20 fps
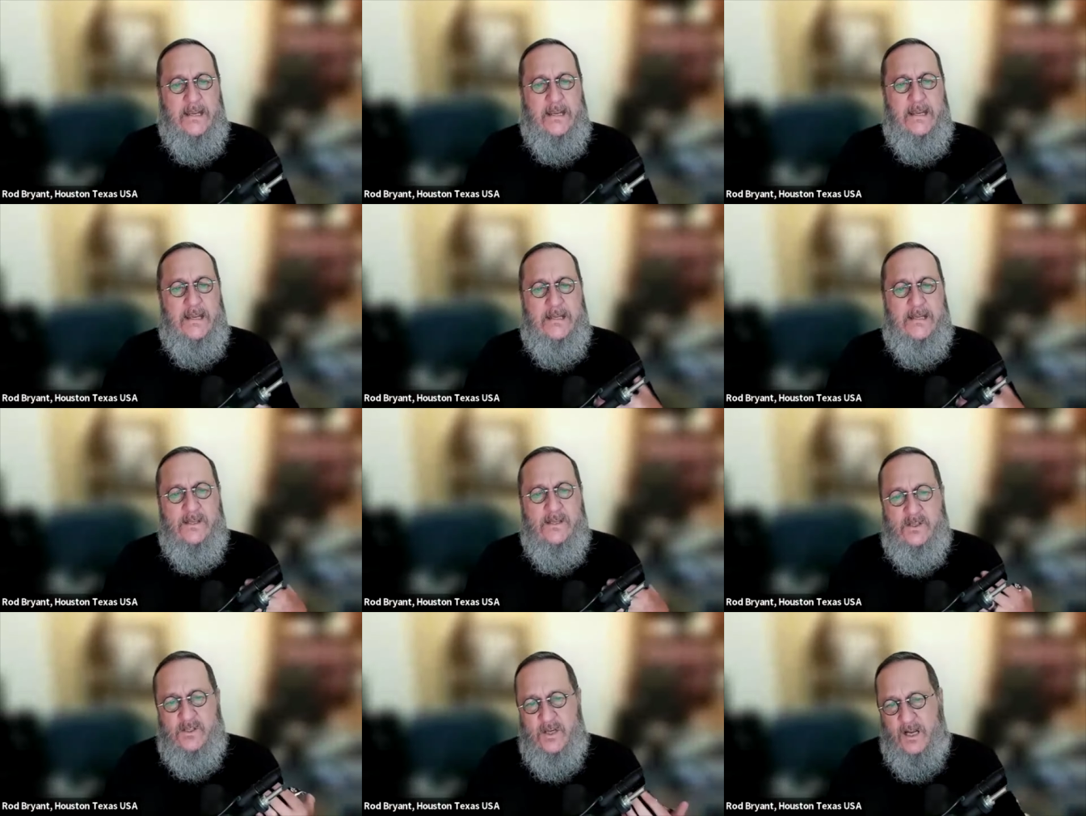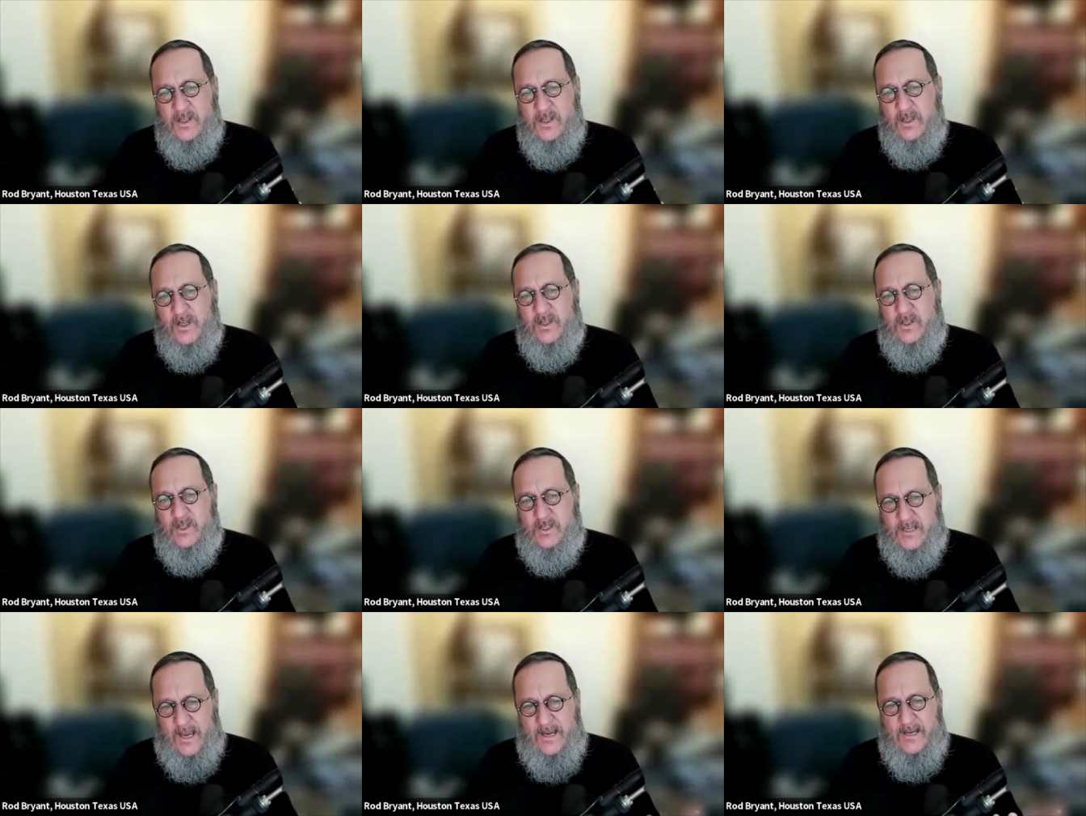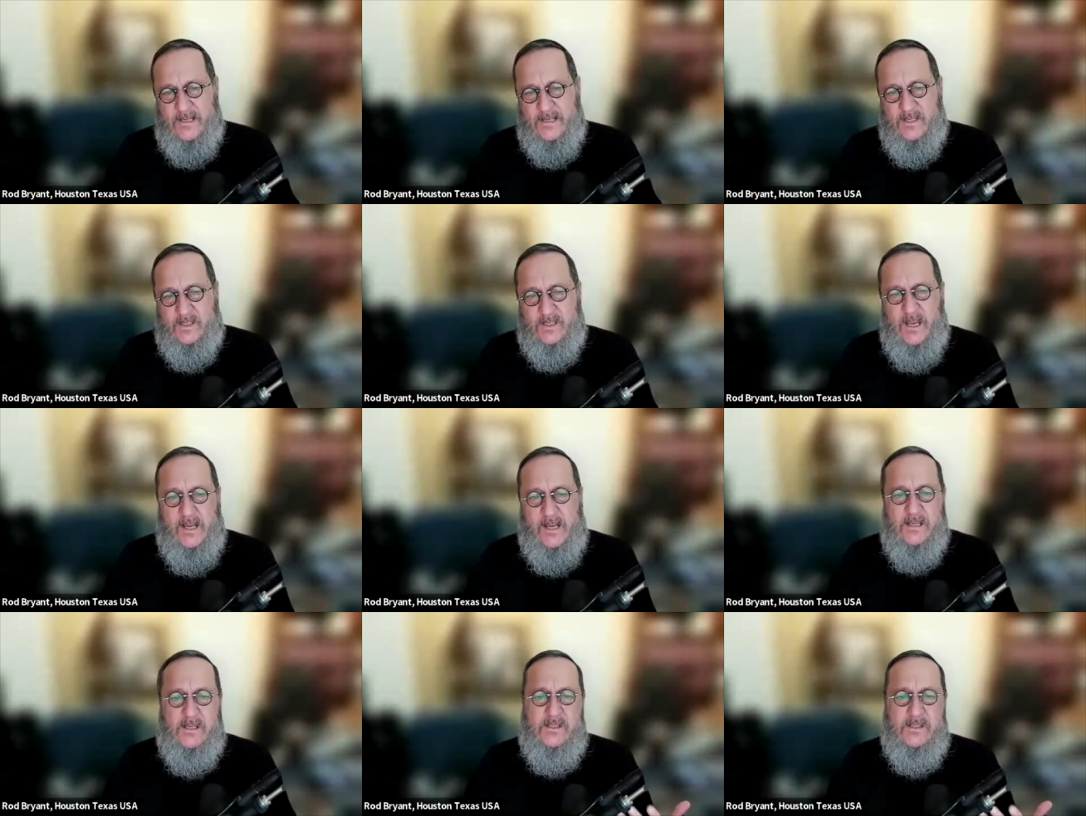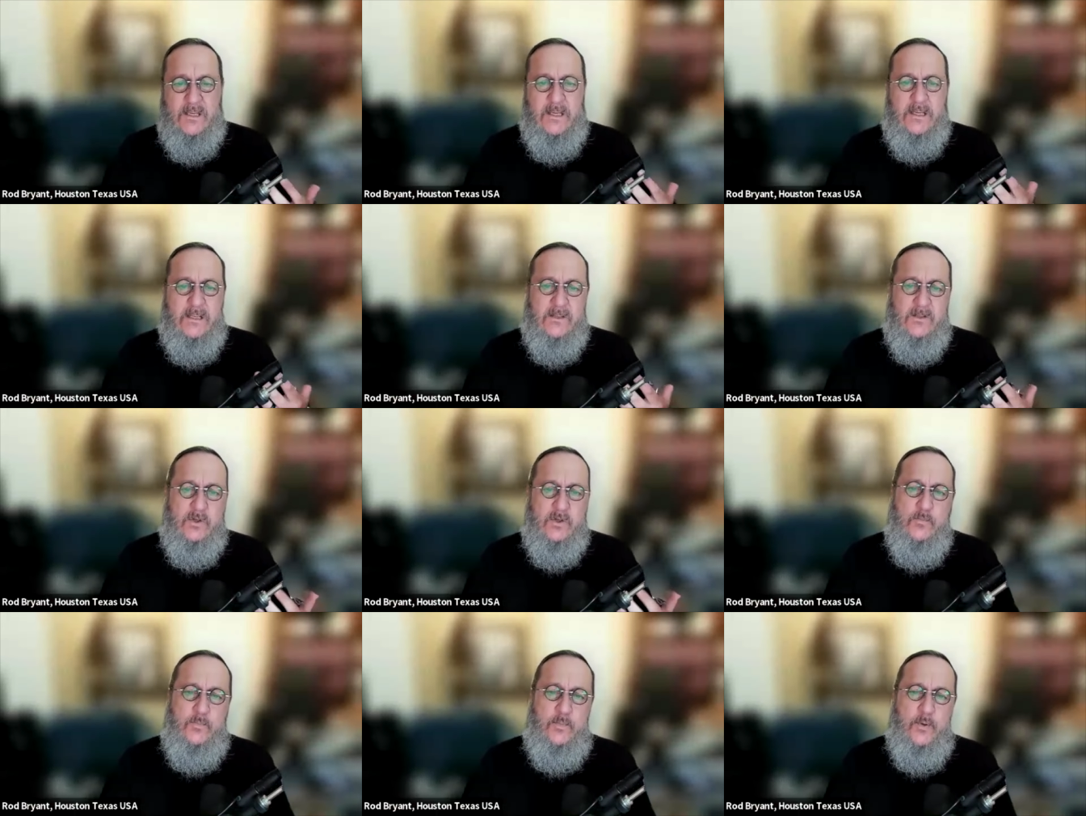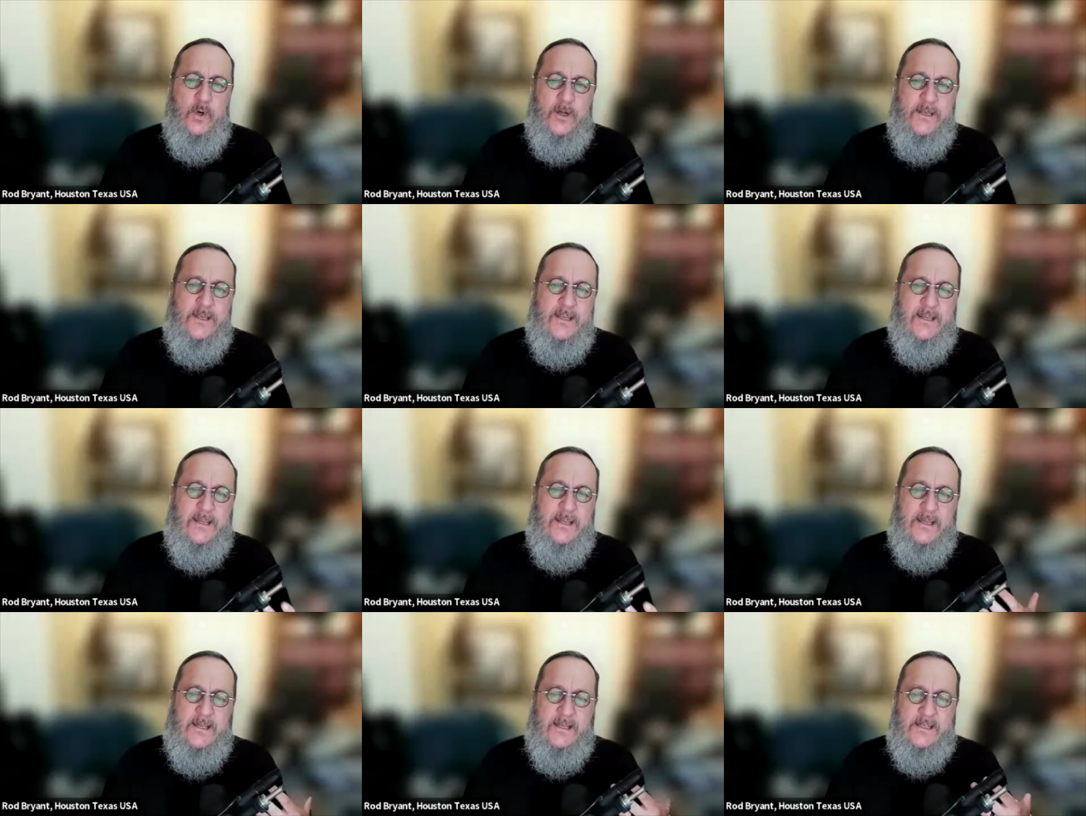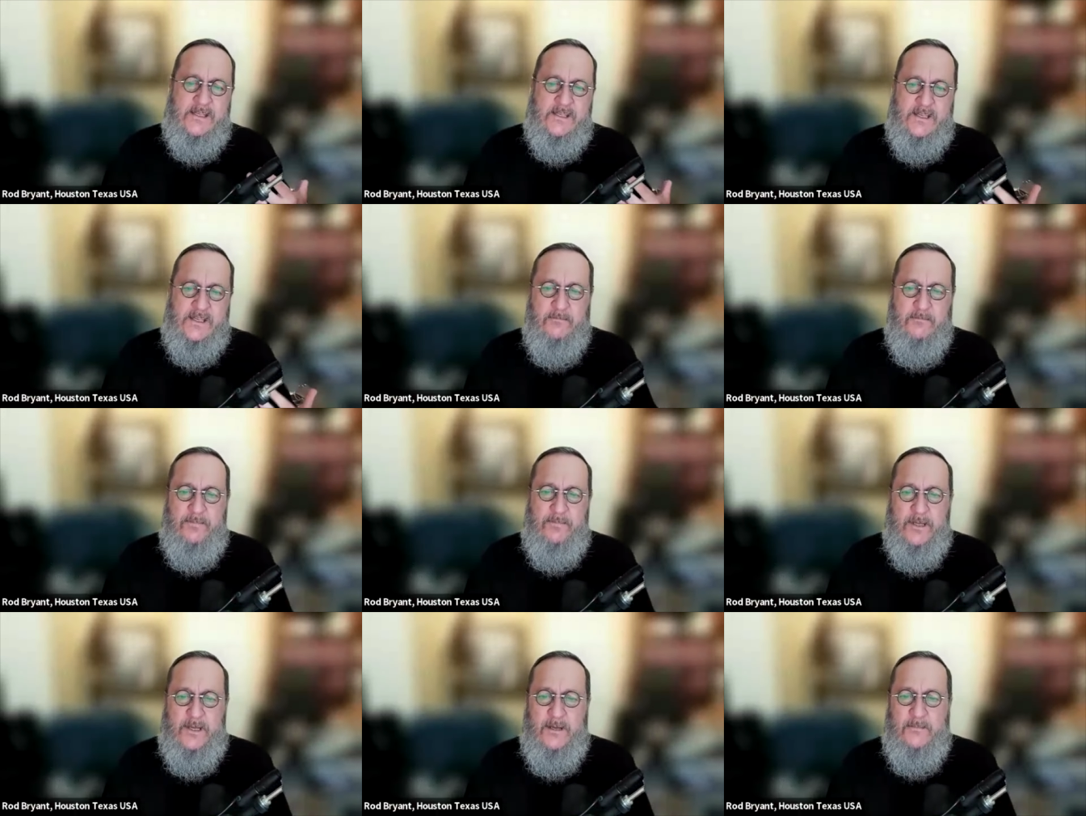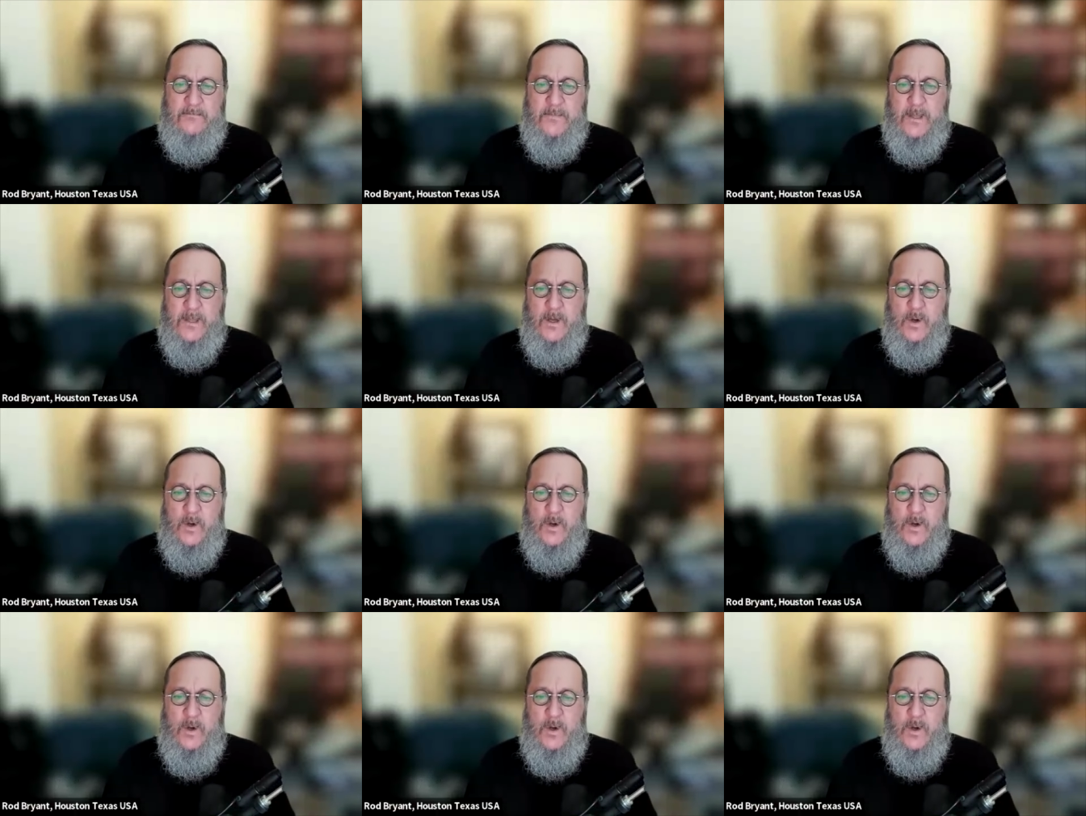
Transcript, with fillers: In such a state, it says, to put it simply,